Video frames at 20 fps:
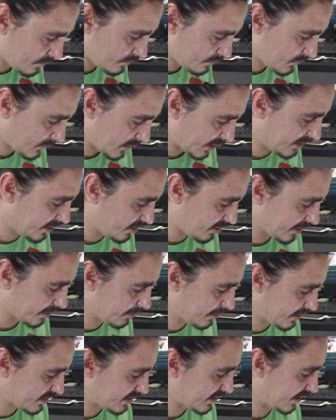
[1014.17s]
And the only
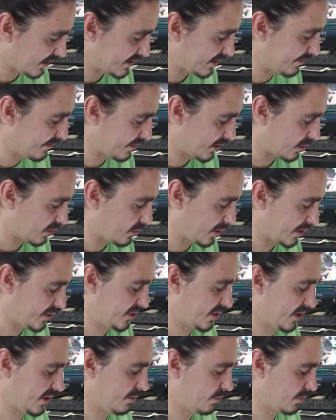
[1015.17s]
reason that's even a
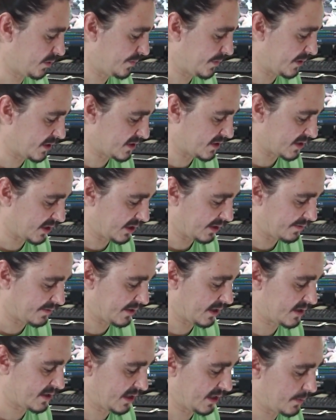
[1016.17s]
question was because I left
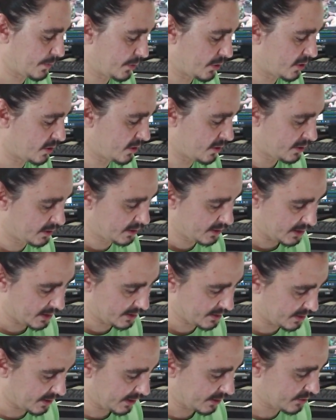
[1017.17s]
that tape on,
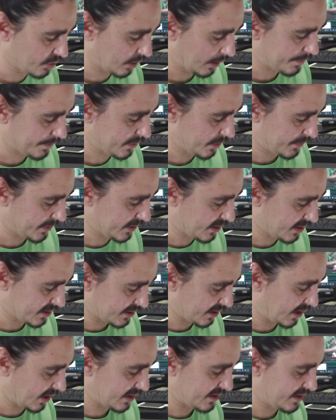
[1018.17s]
and then I dropped it because
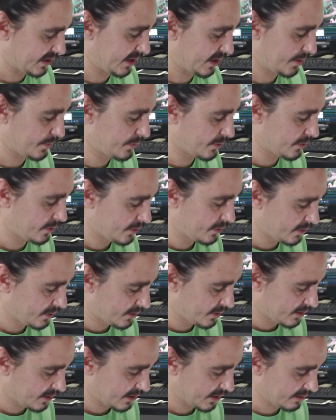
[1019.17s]
of that tape.
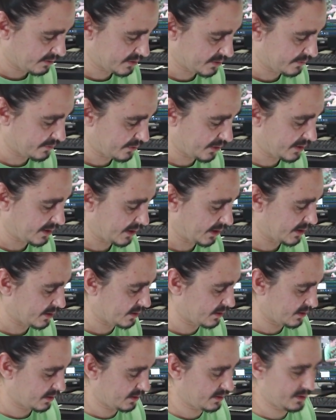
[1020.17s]
I was afraid that
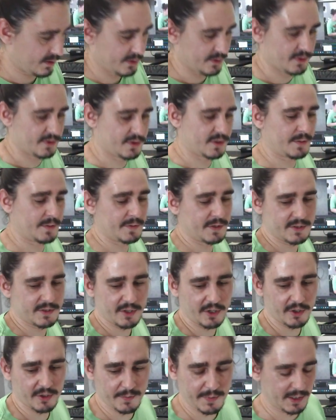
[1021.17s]
some of the
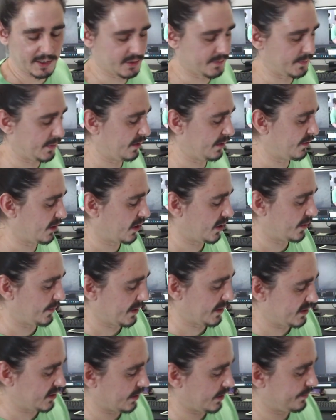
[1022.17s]
solder pads may have gotten
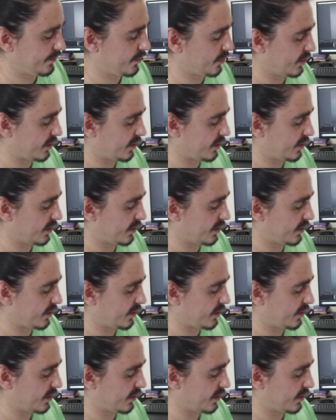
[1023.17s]
messed up during